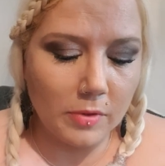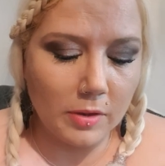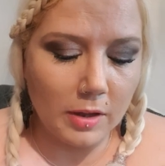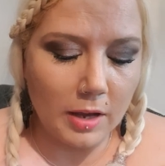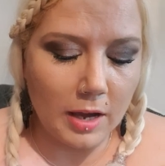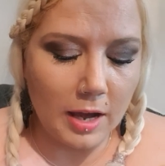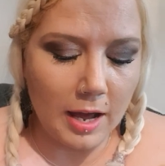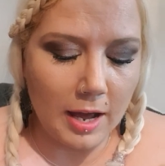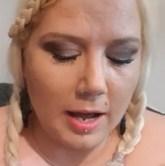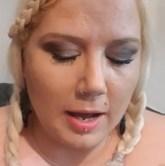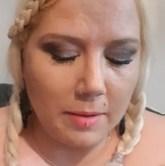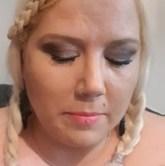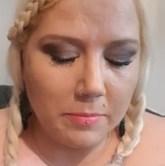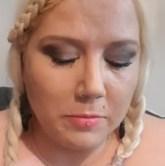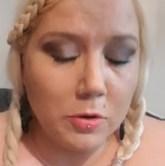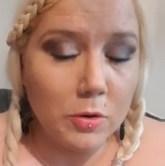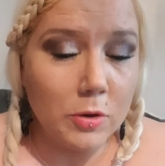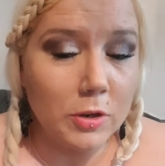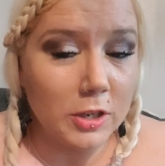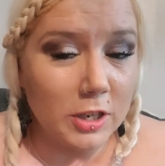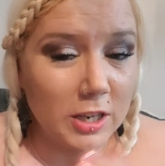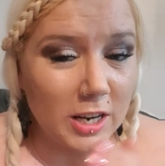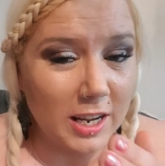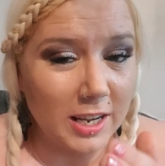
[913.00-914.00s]
you
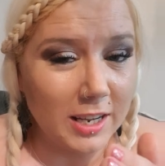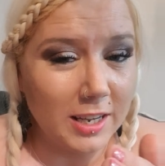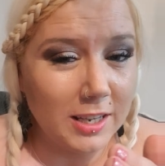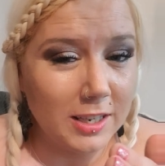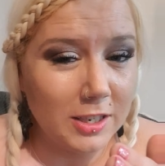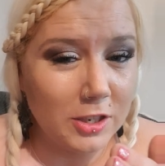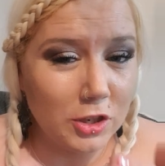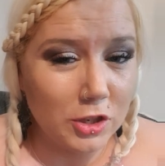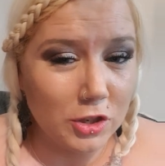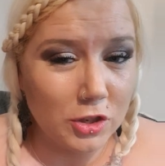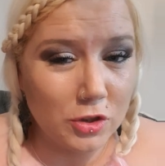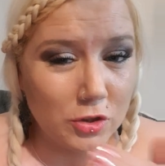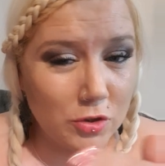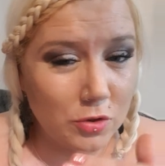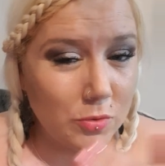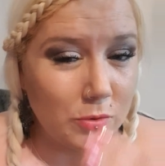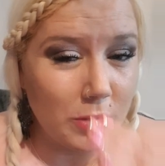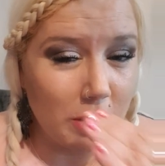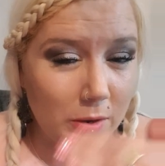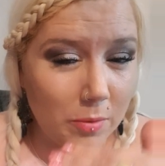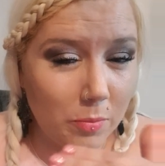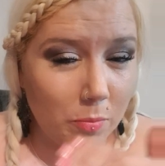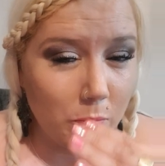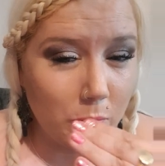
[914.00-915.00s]
can like just do
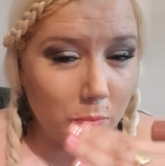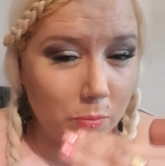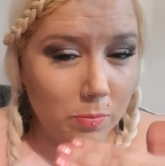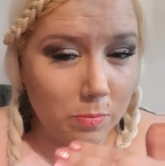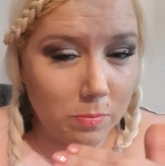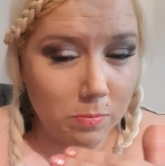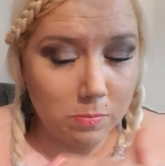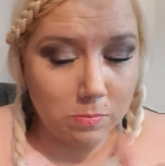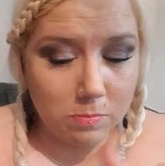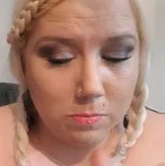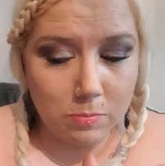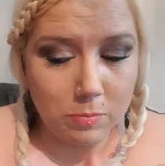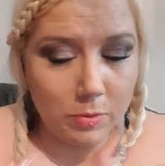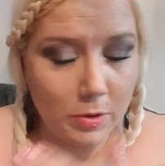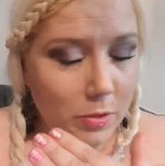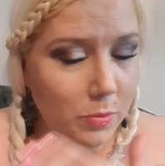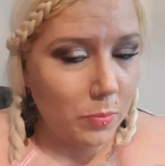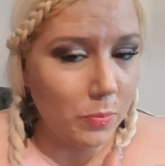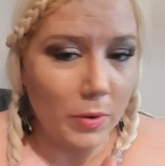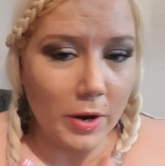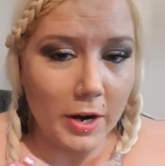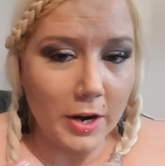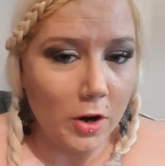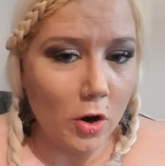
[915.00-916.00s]
it with
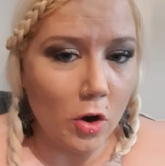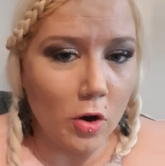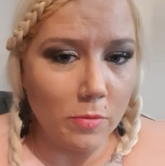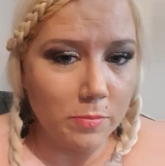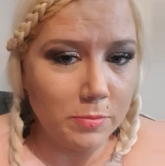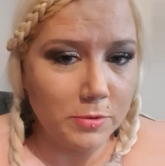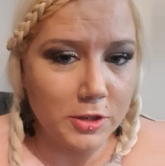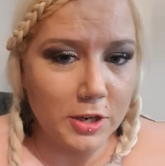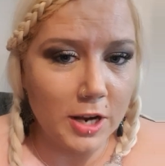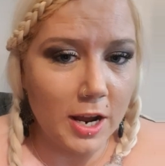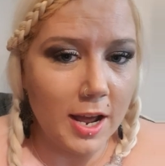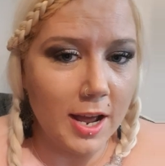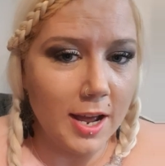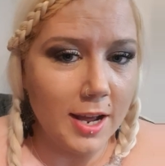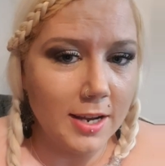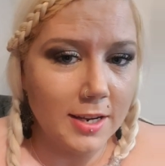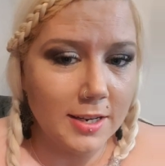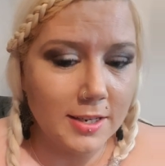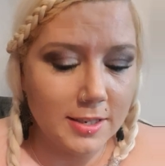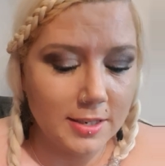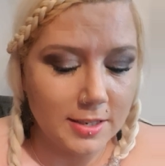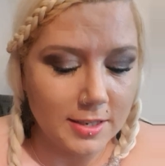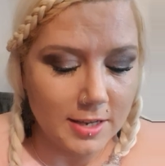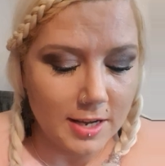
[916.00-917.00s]
one
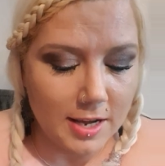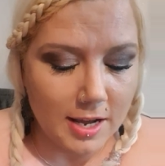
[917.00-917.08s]
object,